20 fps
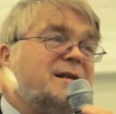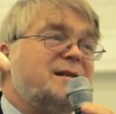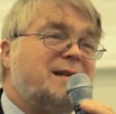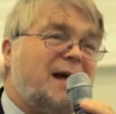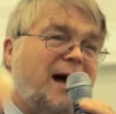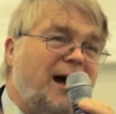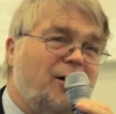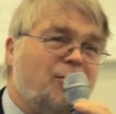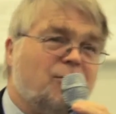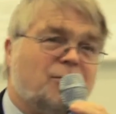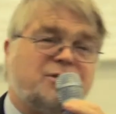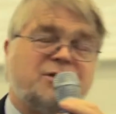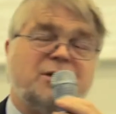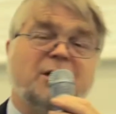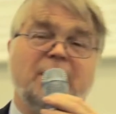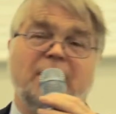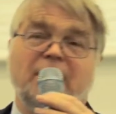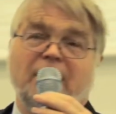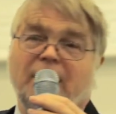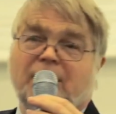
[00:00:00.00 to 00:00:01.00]
it out
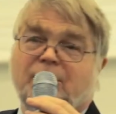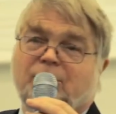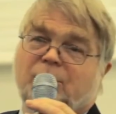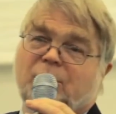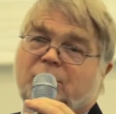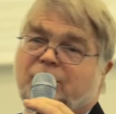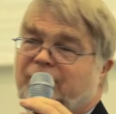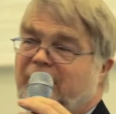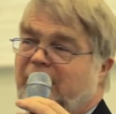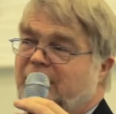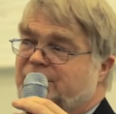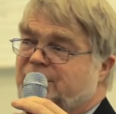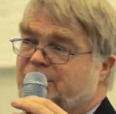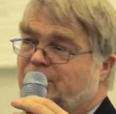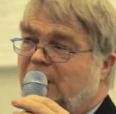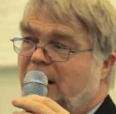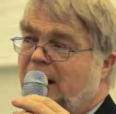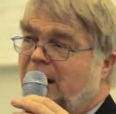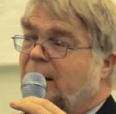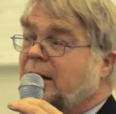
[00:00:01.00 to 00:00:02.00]
and move
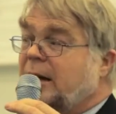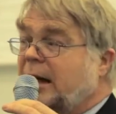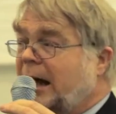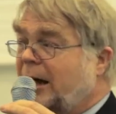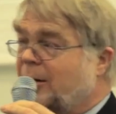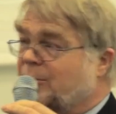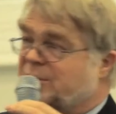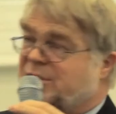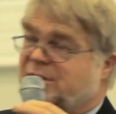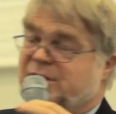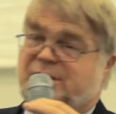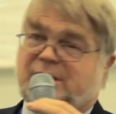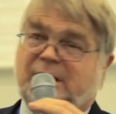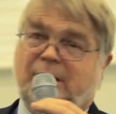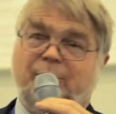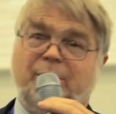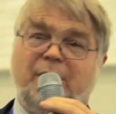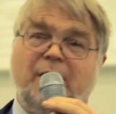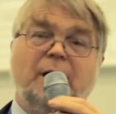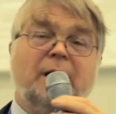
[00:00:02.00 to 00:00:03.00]
elsewhere. Happens in
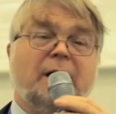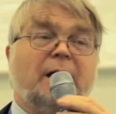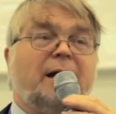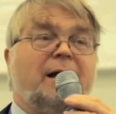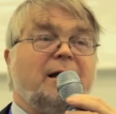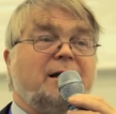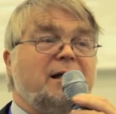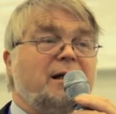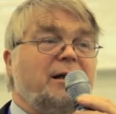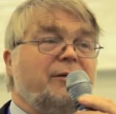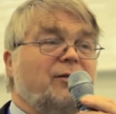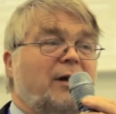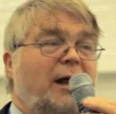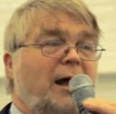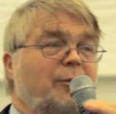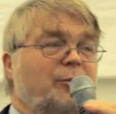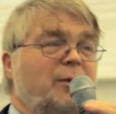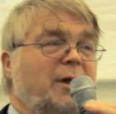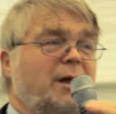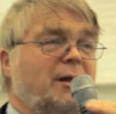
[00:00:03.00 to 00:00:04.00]
Zambia. It's even
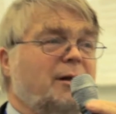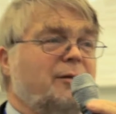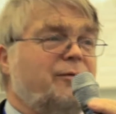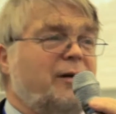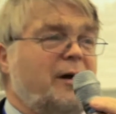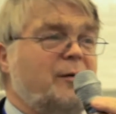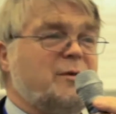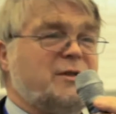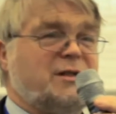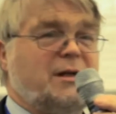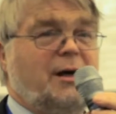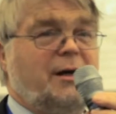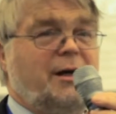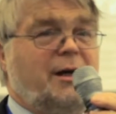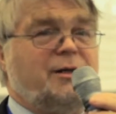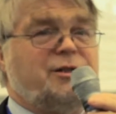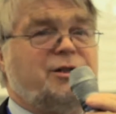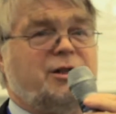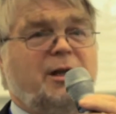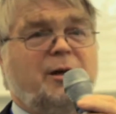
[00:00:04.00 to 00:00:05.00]
happening in the famous
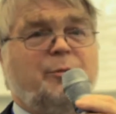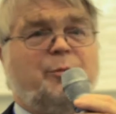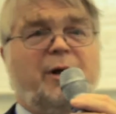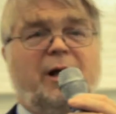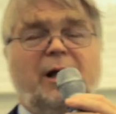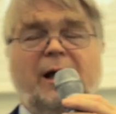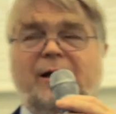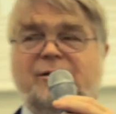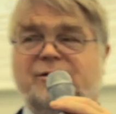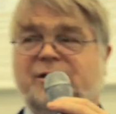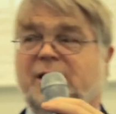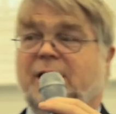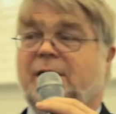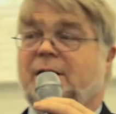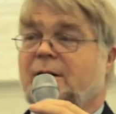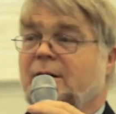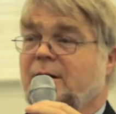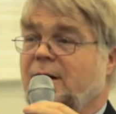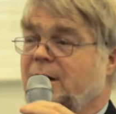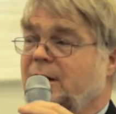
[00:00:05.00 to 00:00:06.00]
IHDP
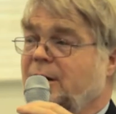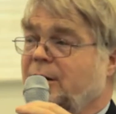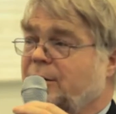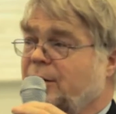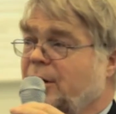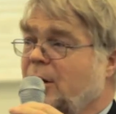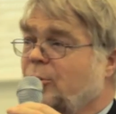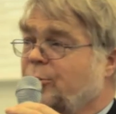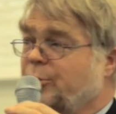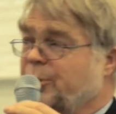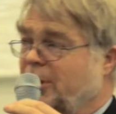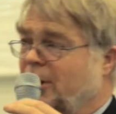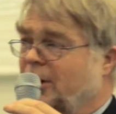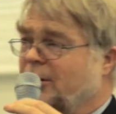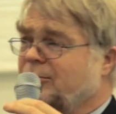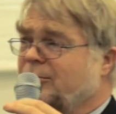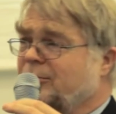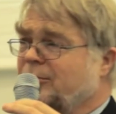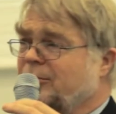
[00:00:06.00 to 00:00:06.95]
housing in Ethiopia.